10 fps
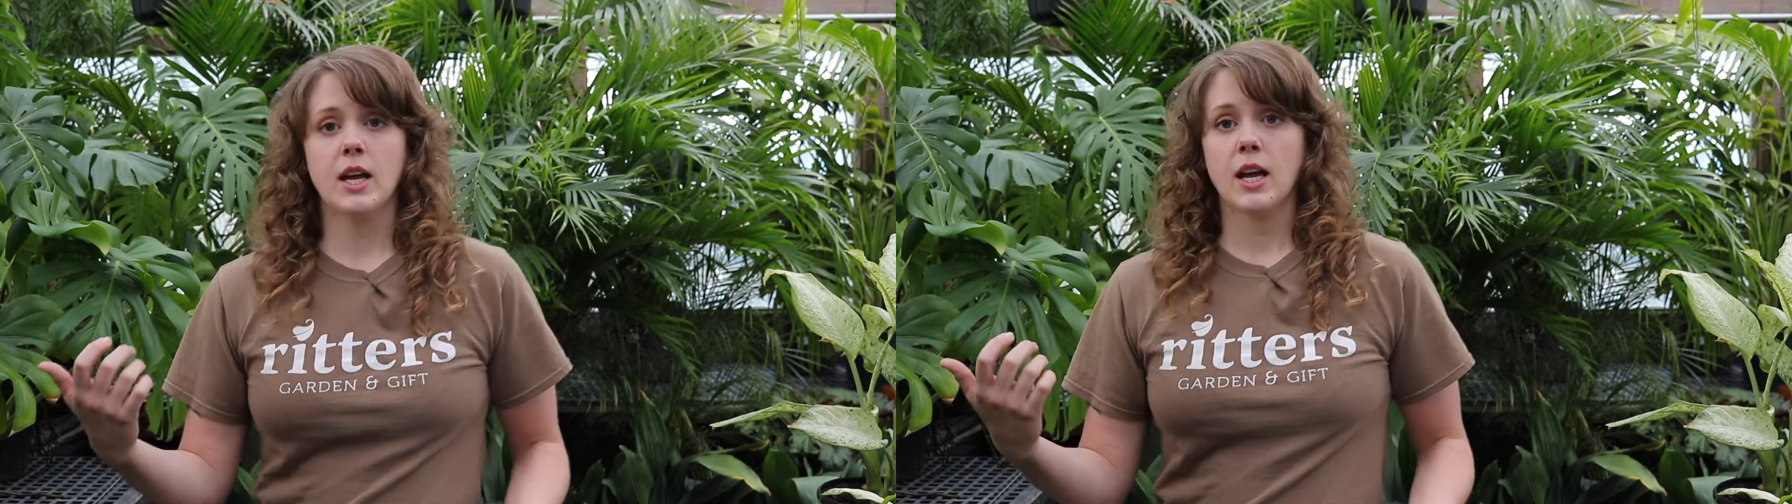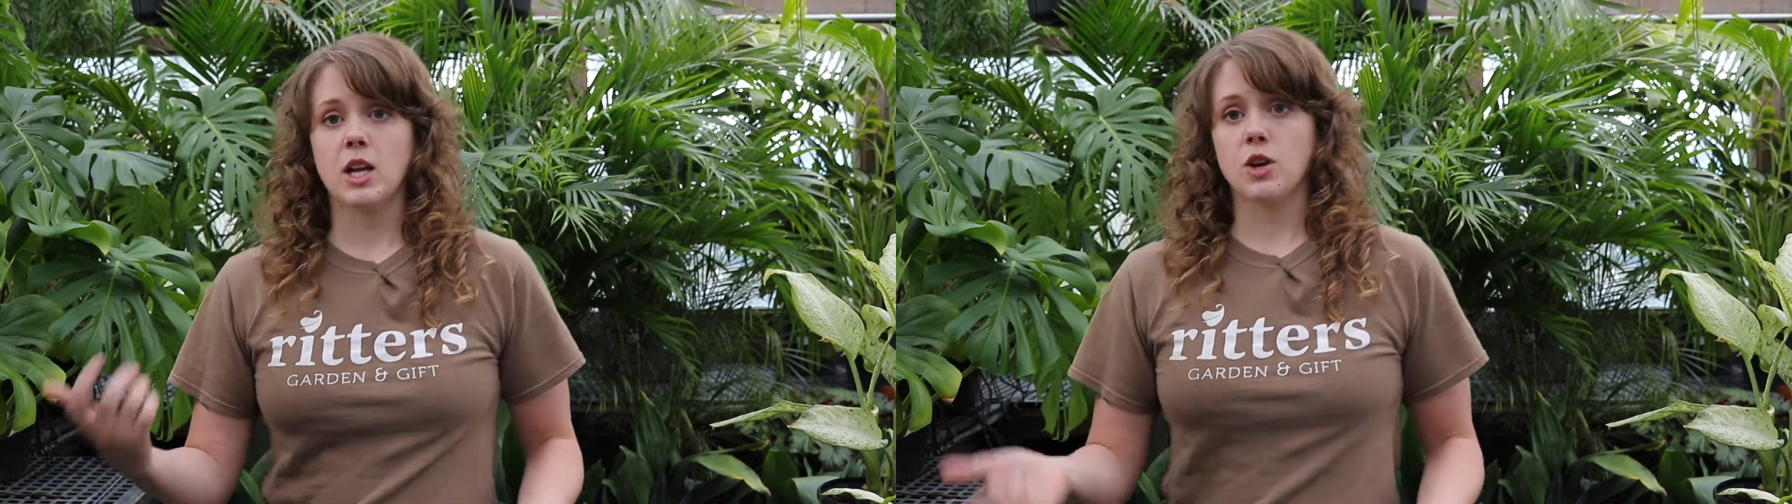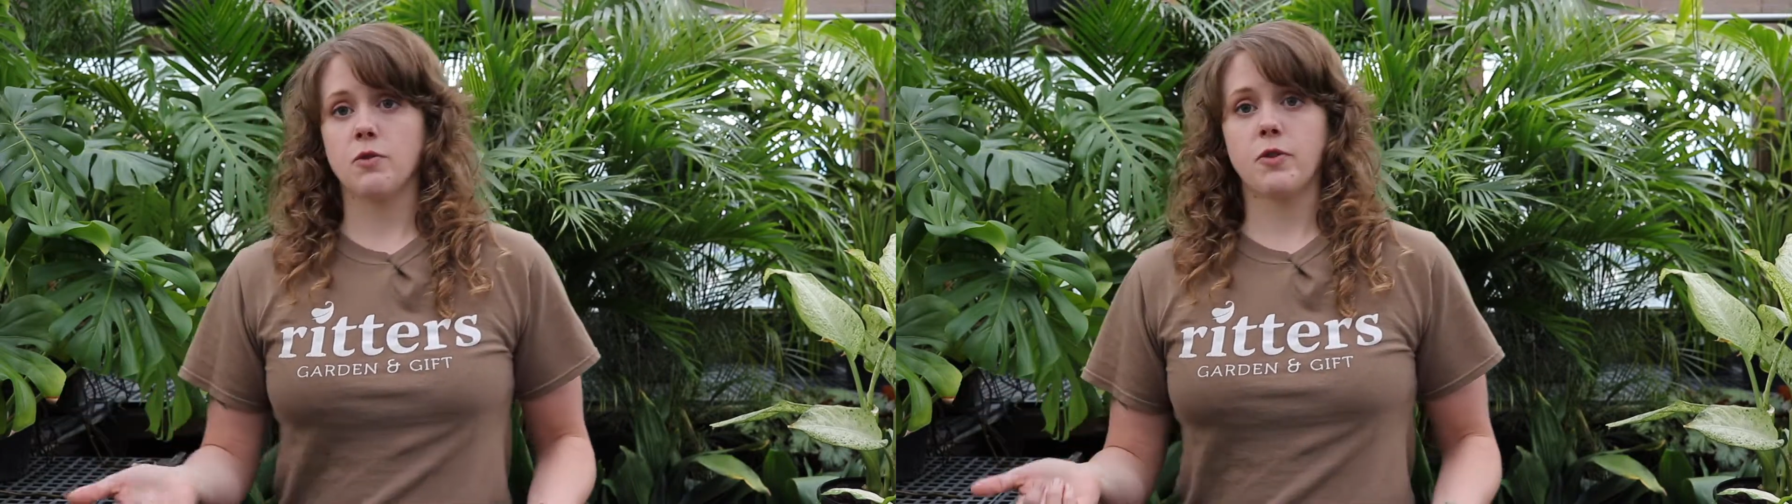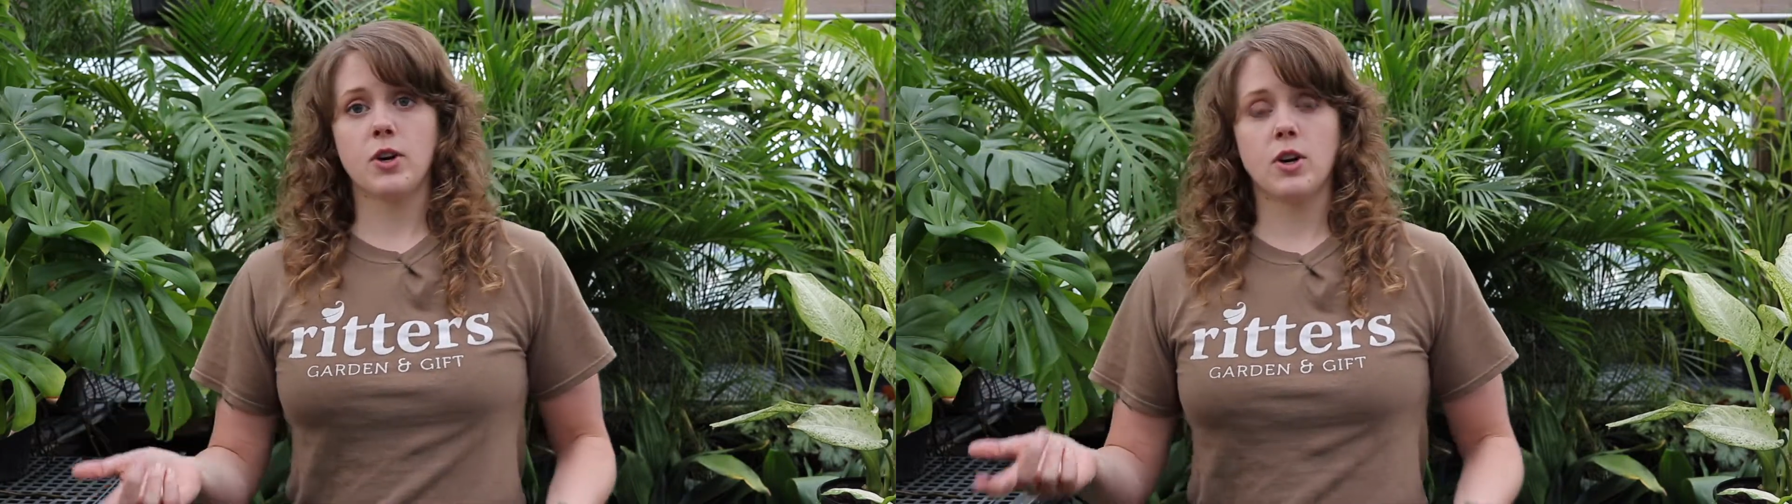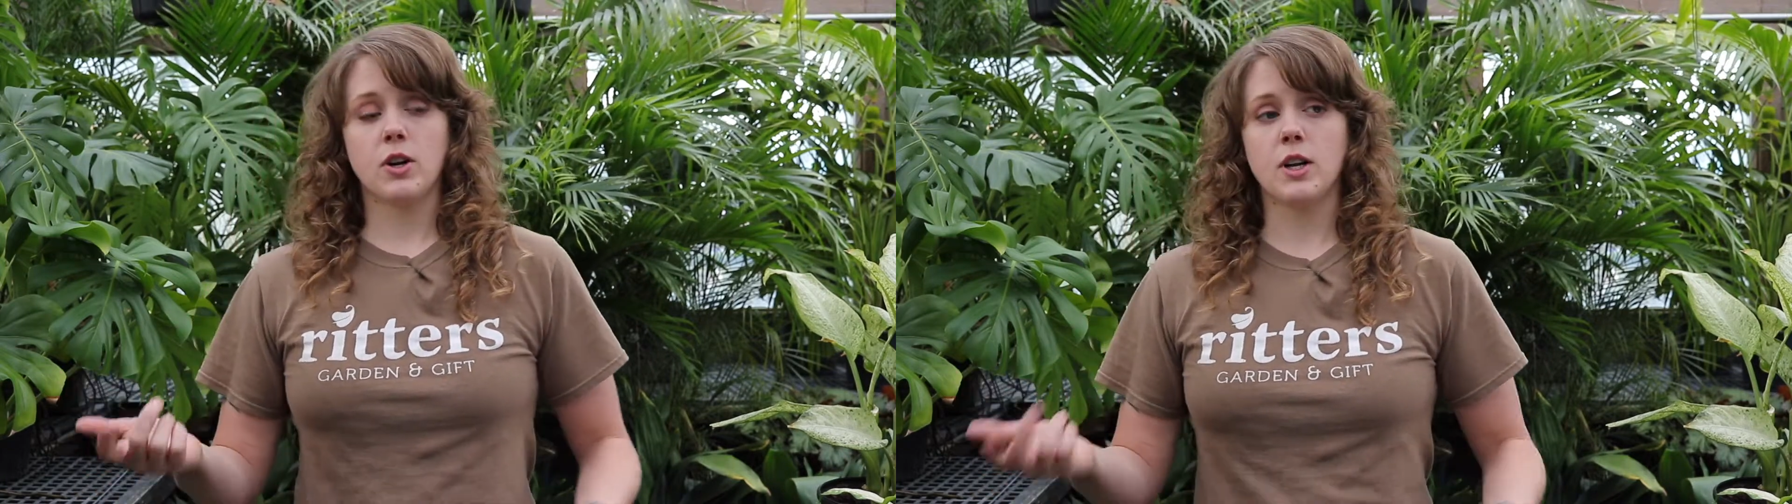and your
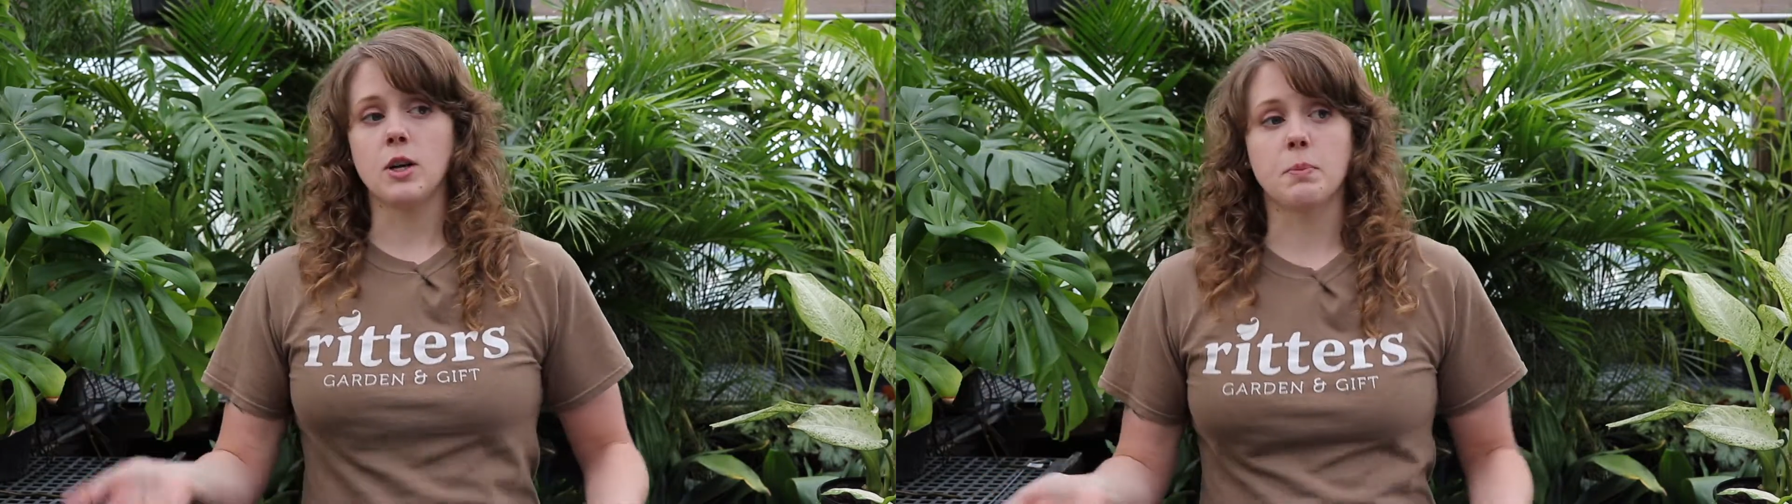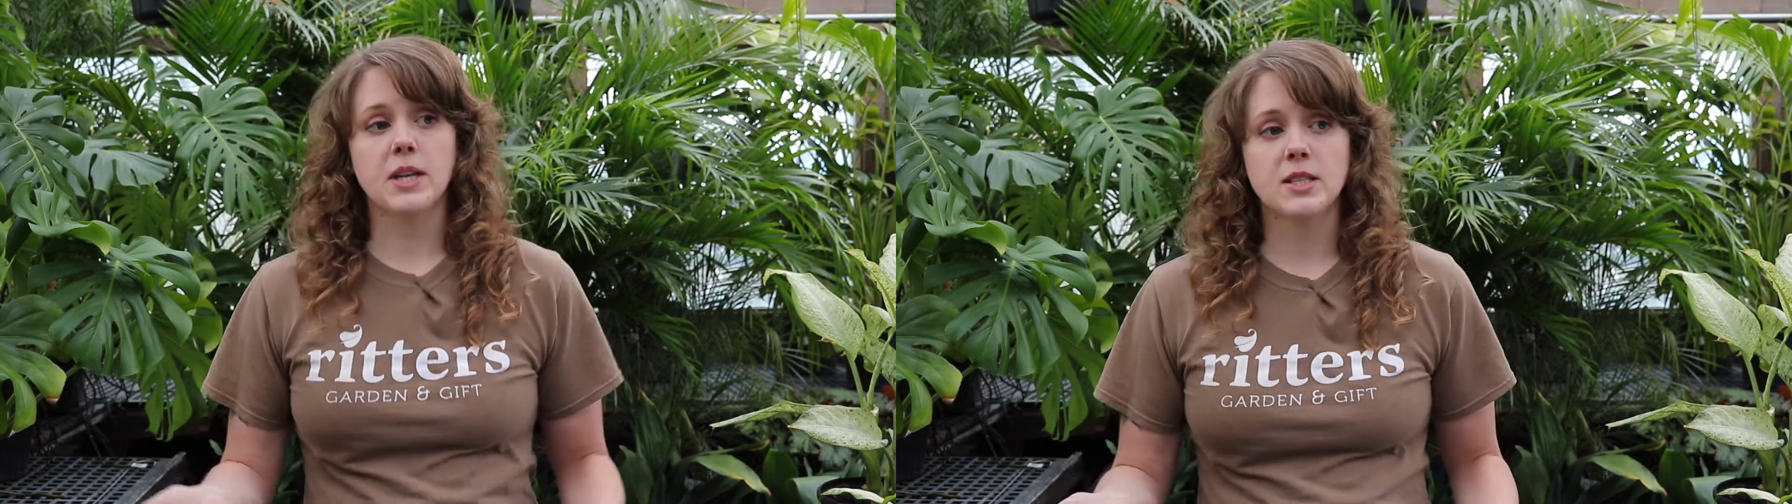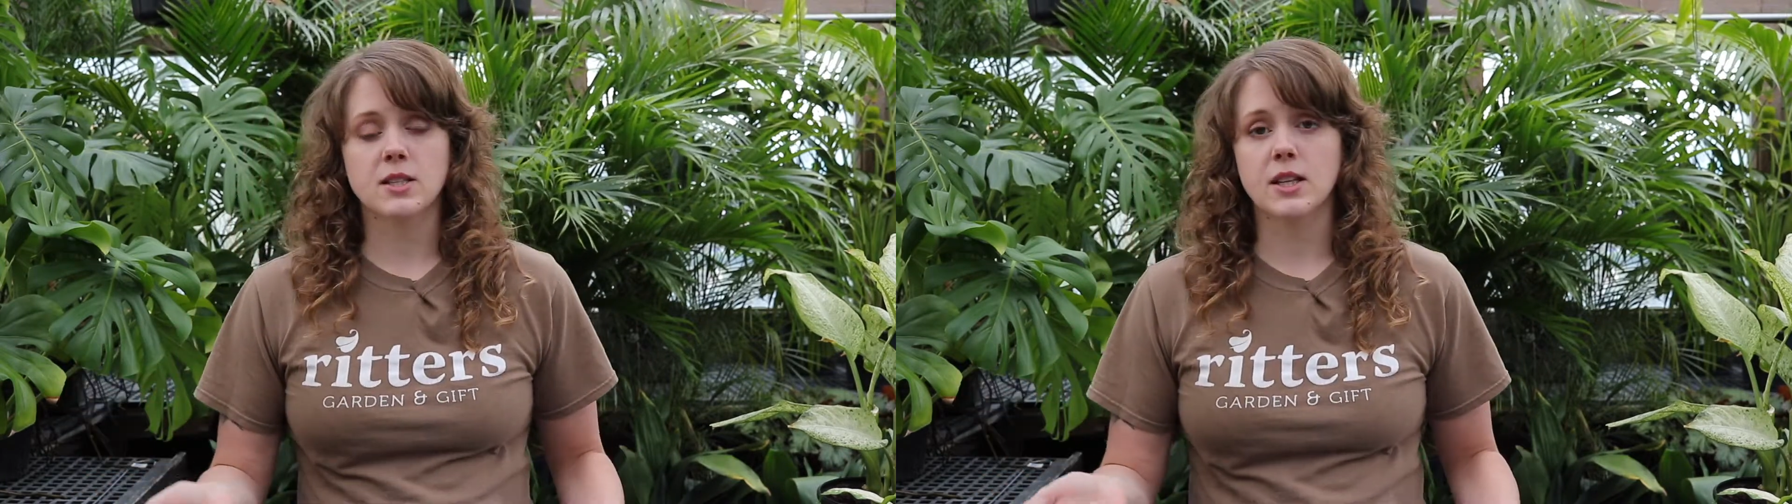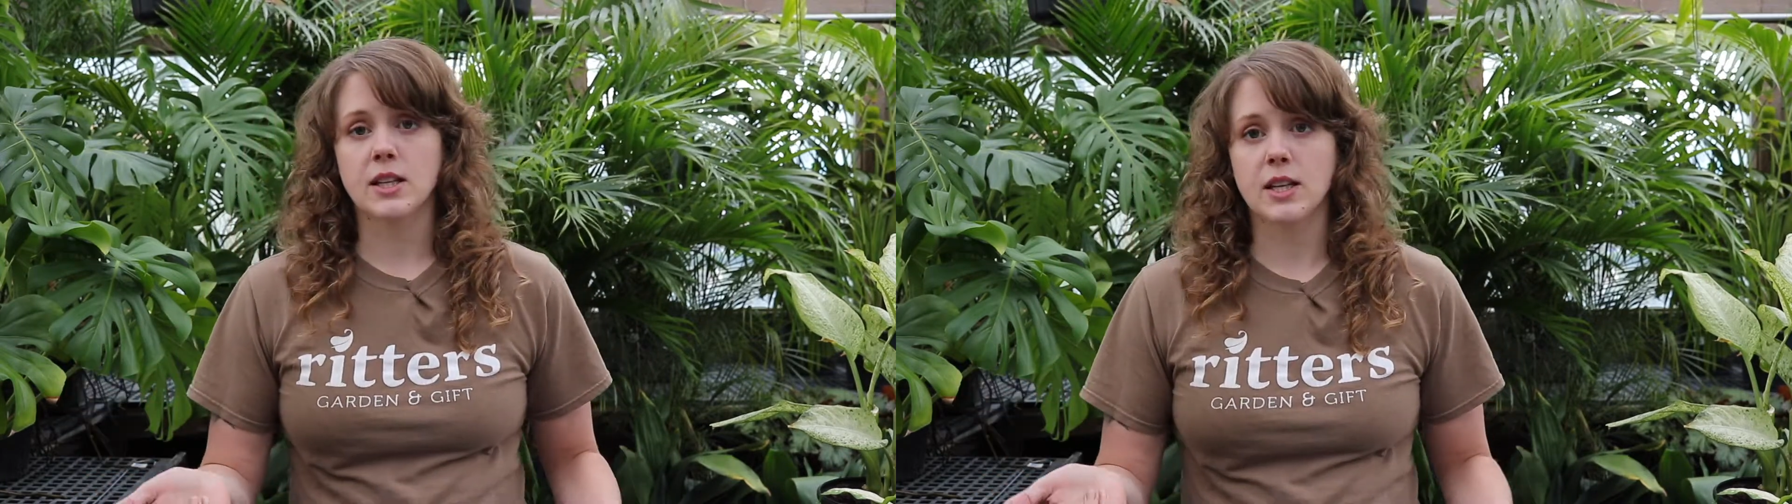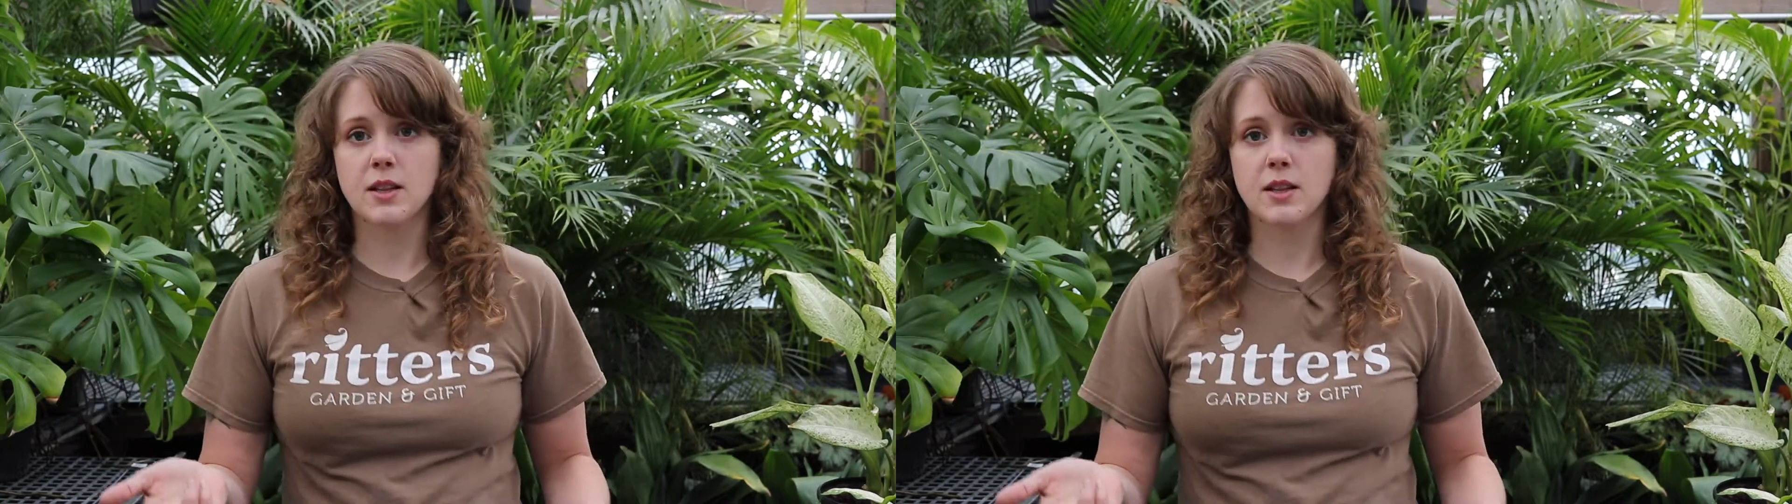fern and your peace lily